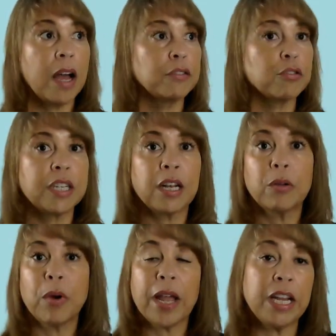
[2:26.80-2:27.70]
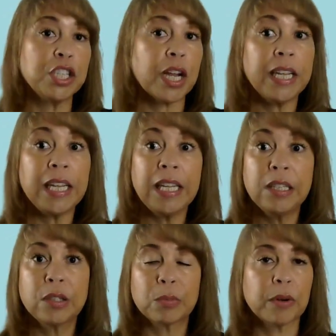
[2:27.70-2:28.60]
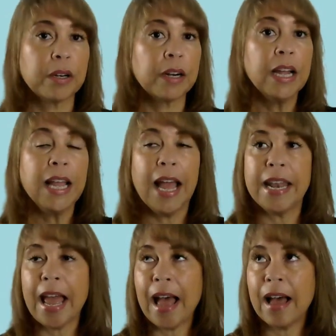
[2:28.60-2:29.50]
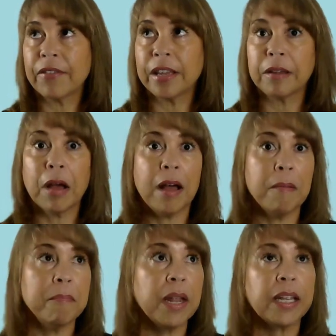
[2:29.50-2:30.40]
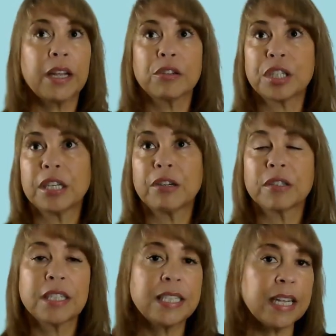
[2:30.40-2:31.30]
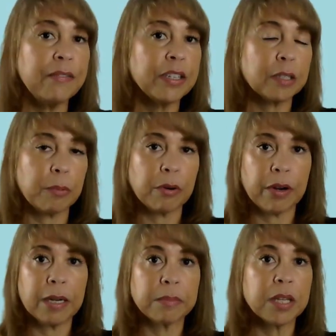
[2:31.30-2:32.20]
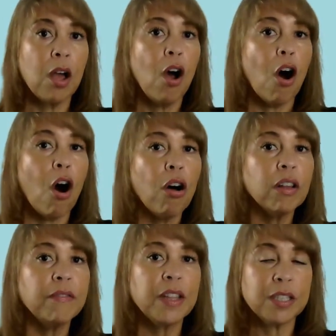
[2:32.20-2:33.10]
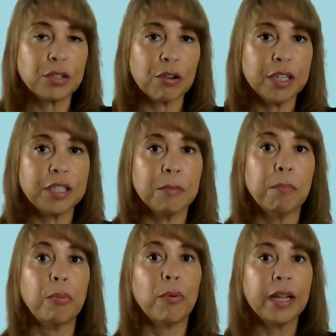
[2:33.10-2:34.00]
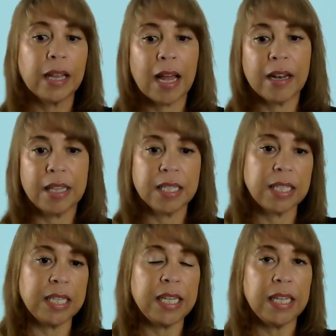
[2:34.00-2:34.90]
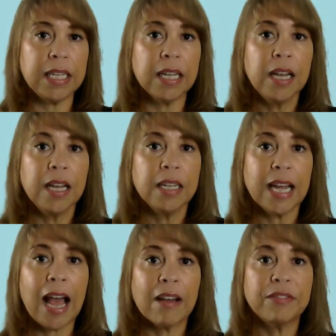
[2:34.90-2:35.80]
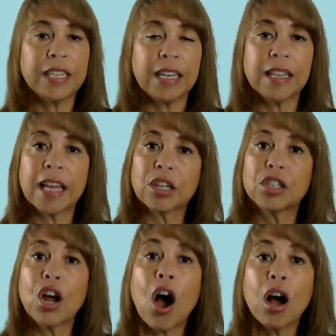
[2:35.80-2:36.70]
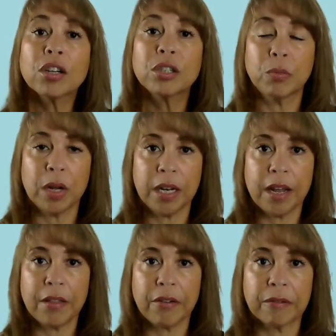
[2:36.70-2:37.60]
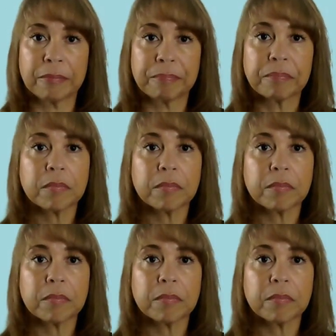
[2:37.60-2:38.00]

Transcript: understanding what HIEs were, and having Medicare shared savings programs. All of this started to boil out of this need to have data that could talk to one another.